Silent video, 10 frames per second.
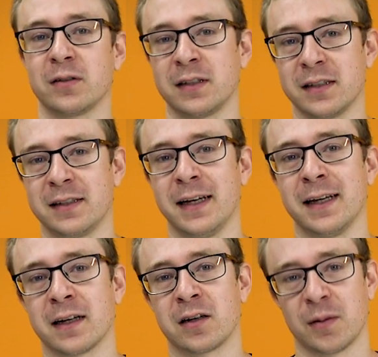this
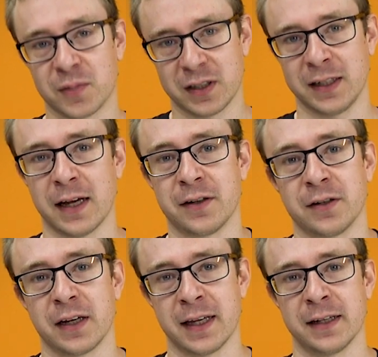data comes
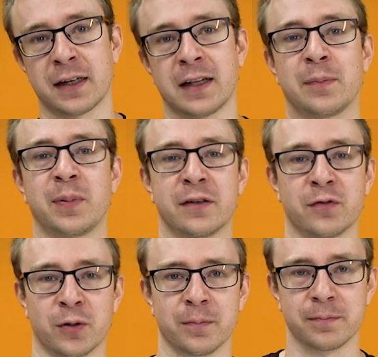together in the cloud
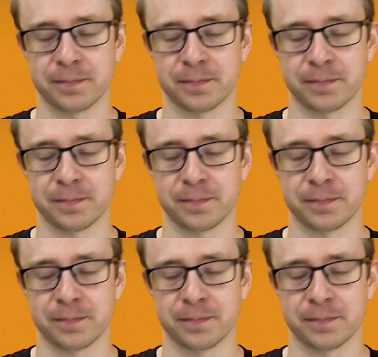platform.